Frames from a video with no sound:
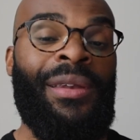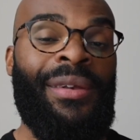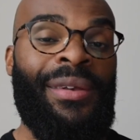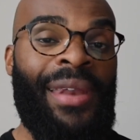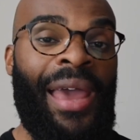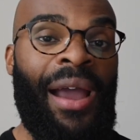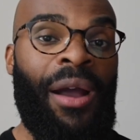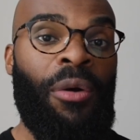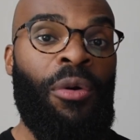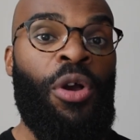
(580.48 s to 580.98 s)

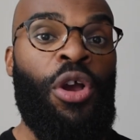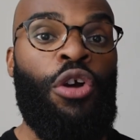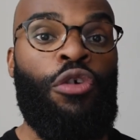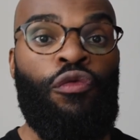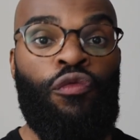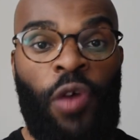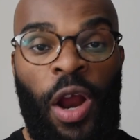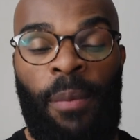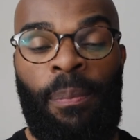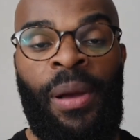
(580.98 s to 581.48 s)
Now,
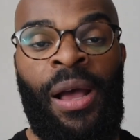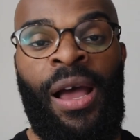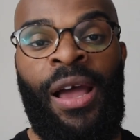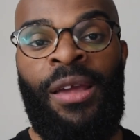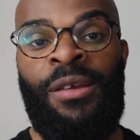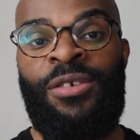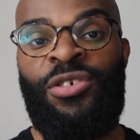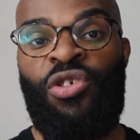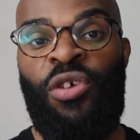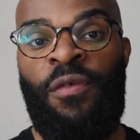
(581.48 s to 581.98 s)
right
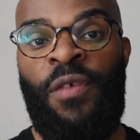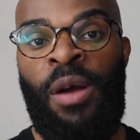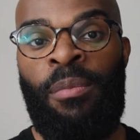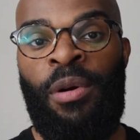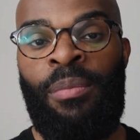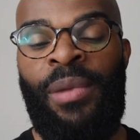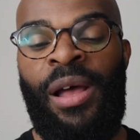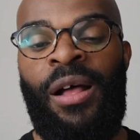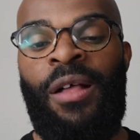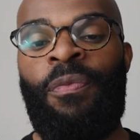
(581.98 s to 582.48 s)
behind Trayvon
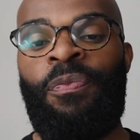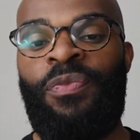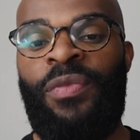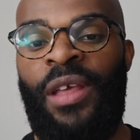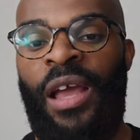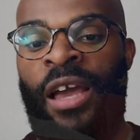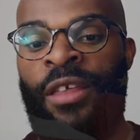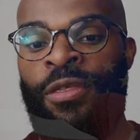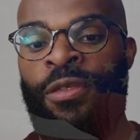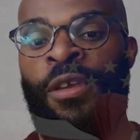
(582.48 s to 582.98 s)
Bromell,
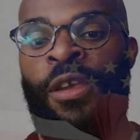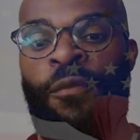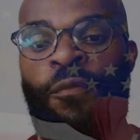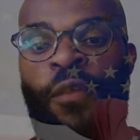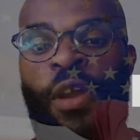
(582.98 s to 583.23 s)
I think